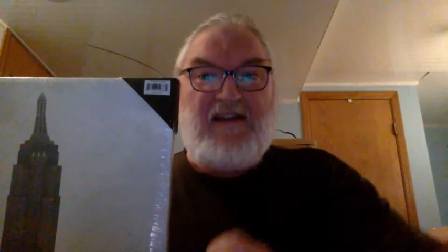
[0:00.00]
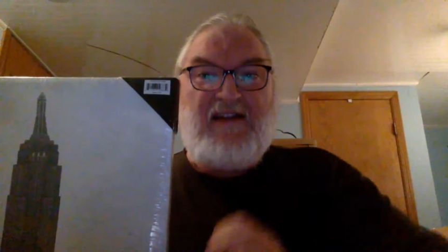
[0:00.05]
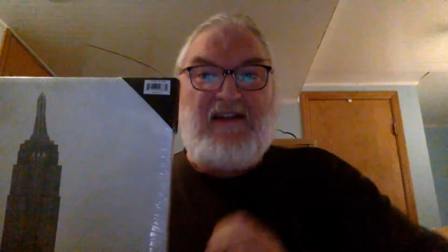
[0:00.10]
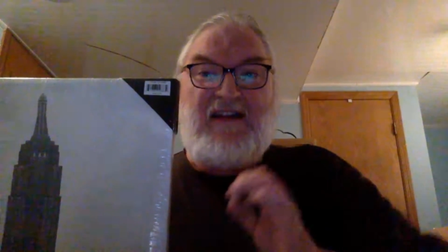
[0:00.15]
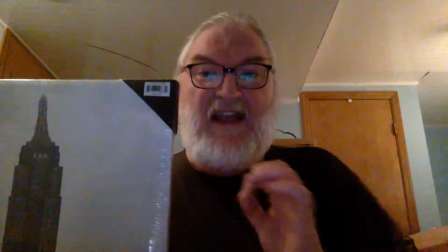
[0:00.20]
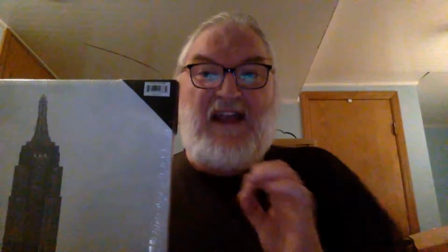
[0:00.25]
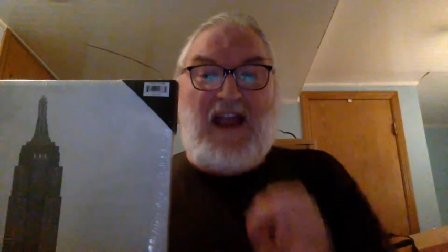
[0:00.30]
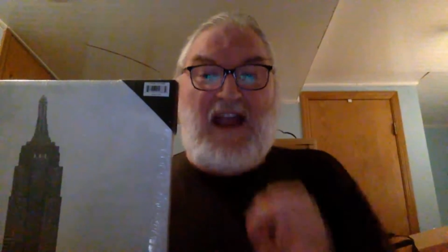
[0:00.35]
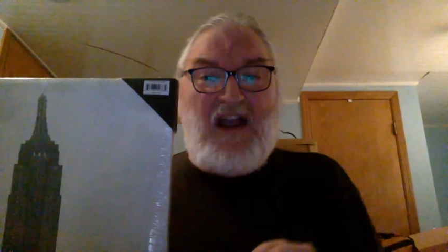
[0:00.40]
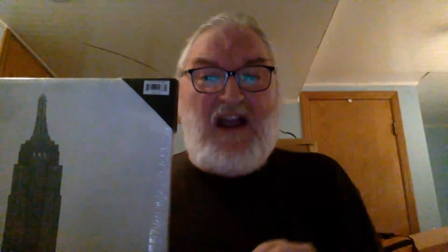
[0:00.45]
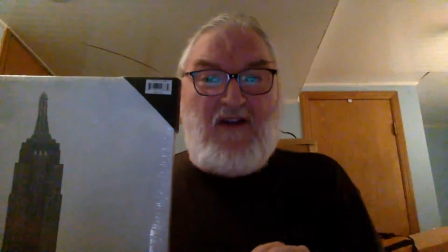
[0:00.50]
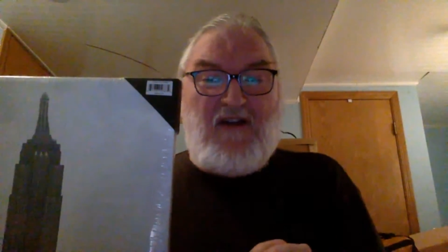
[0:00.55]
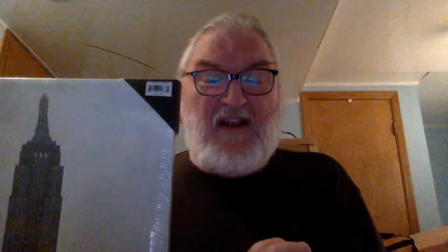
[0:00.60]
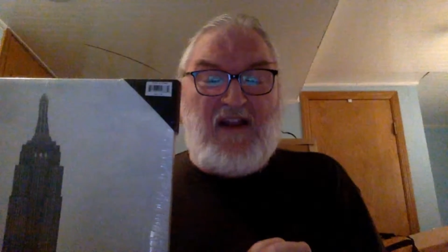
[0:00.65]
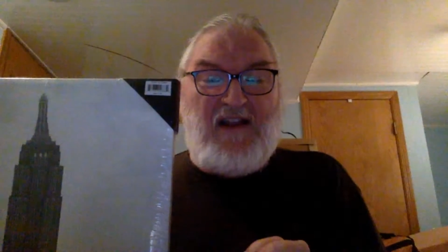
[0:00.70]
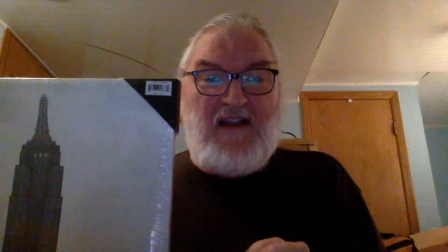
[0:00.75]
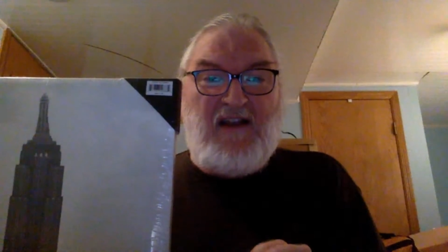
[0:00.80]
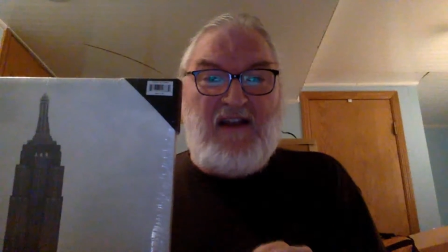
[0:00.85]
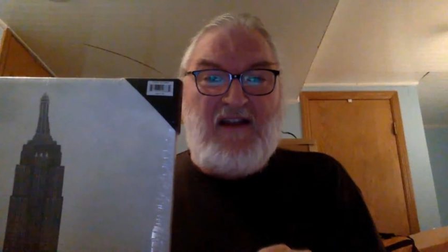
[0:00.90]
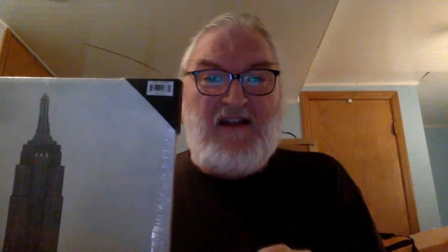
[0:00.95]

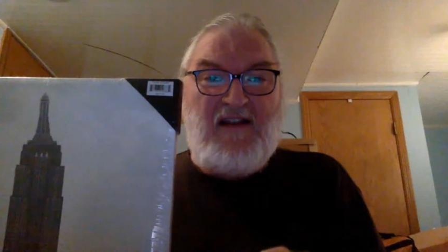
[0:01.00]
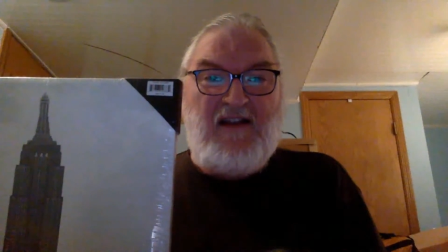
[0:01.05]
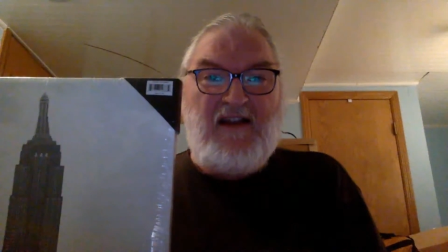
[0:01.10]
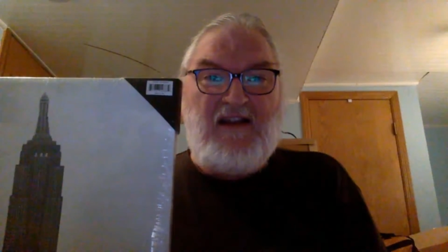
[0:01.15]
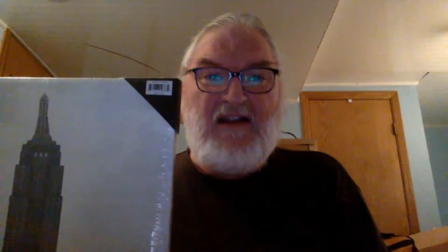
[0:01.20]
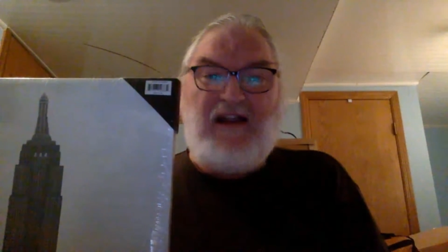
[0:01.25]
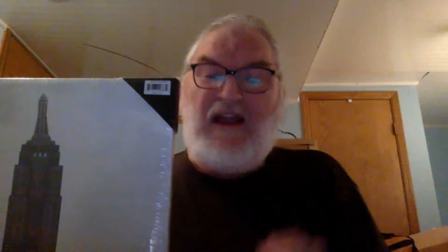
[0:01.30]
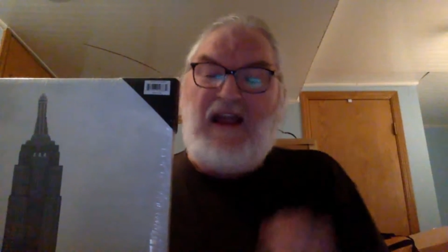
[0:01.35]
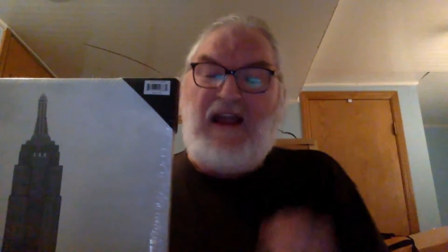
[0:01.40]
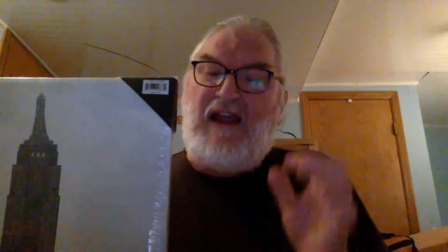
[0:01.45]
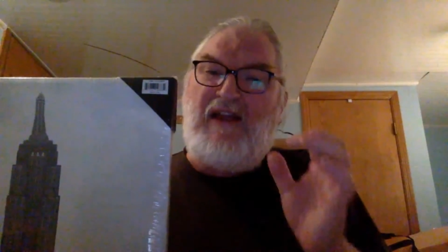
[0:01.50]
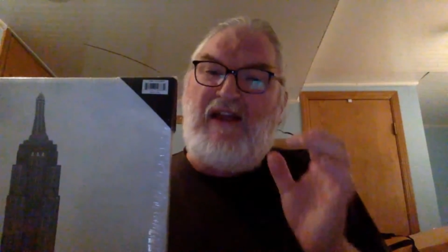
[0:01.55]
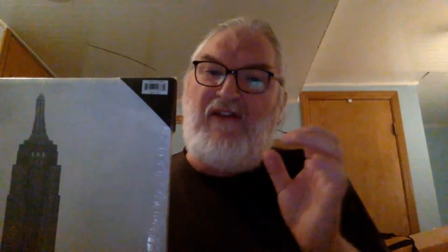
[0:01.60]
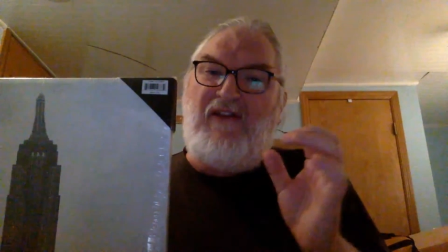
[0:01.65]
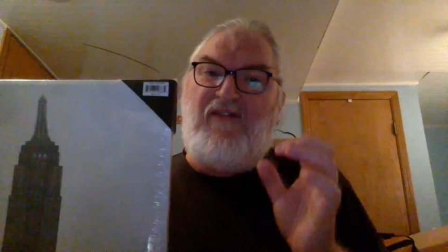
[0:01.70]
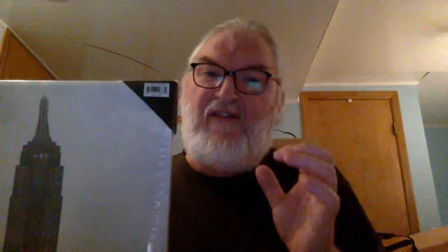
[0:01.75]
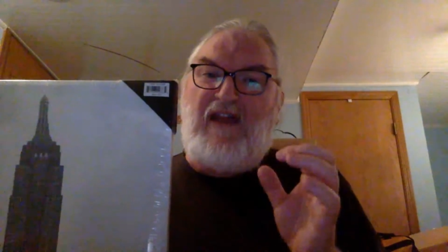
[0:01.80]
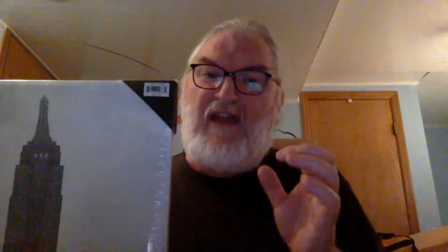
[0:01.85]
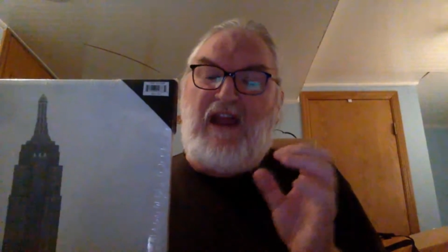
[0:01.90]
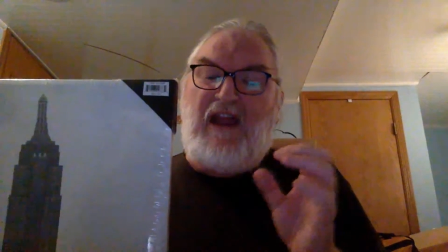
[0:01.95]
Karen
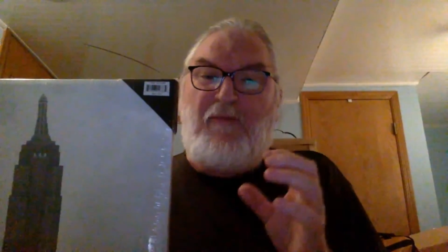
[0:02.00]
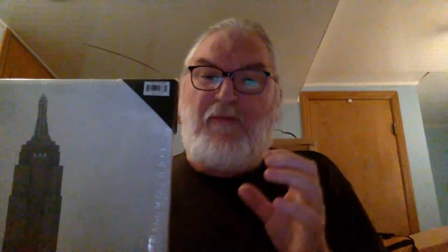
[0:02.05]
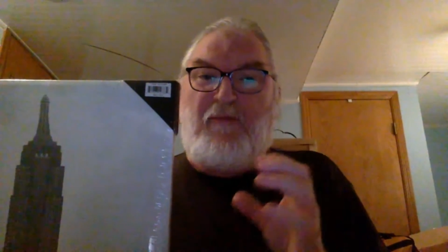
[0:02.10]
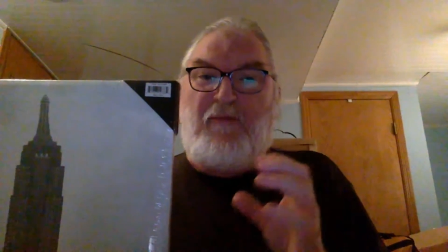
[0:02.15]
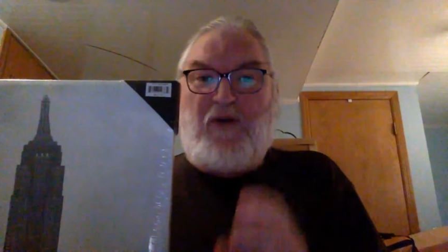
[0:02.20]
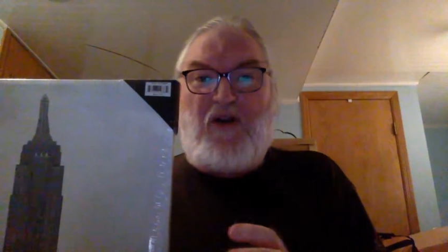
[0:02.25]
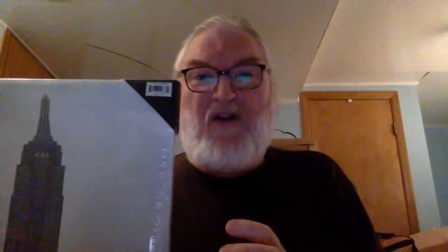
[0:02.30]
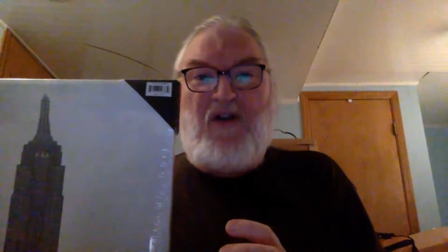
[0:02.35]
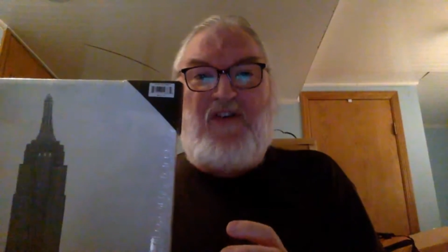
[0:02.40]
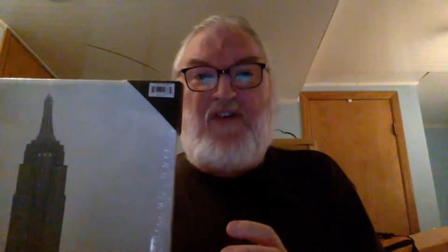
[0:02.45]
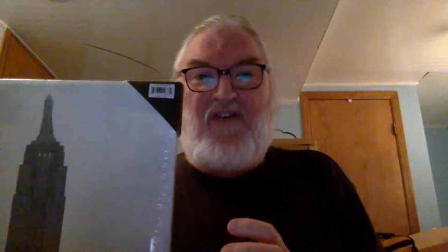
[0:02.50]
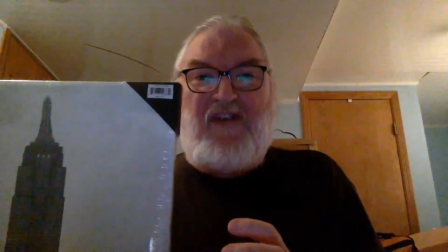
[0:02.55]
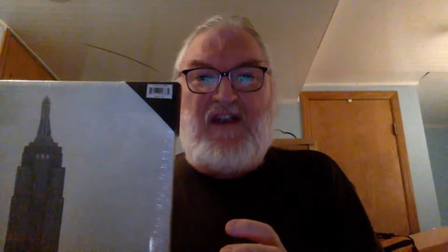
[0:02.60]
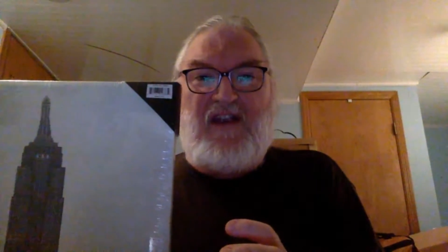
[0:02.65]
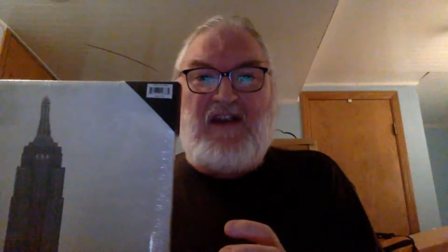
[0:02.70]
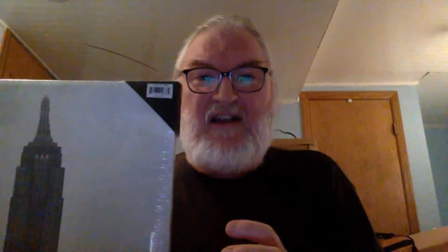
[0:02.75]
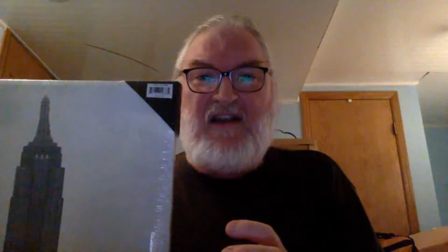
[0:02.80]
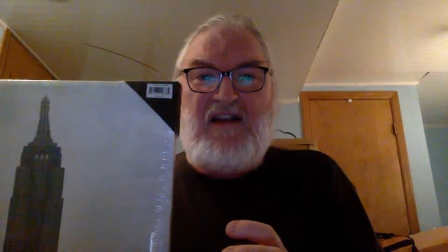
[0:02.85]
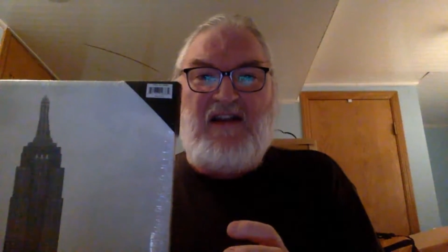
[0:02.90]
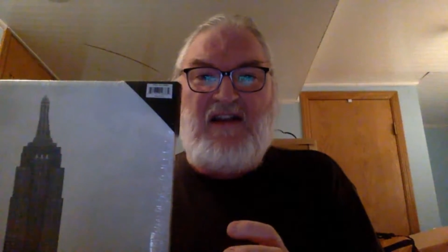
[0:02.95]
is a
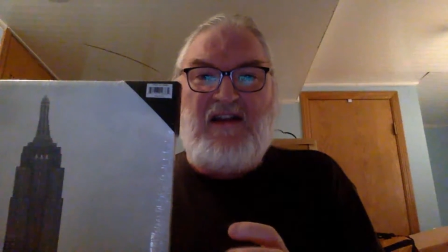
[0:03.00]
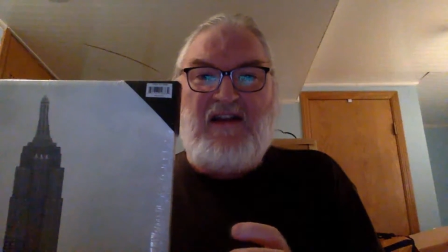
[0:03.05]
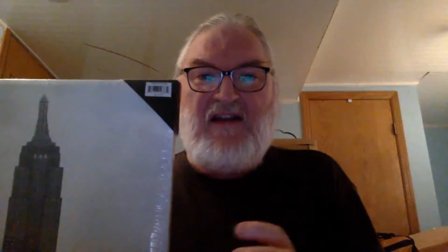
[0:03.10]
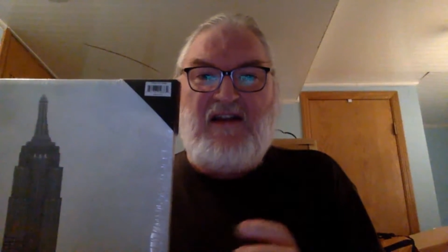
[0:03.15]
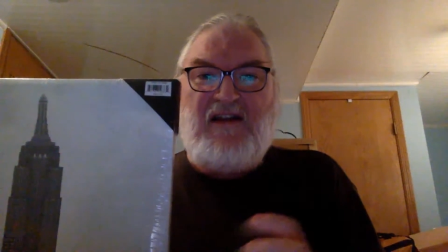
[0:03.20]
person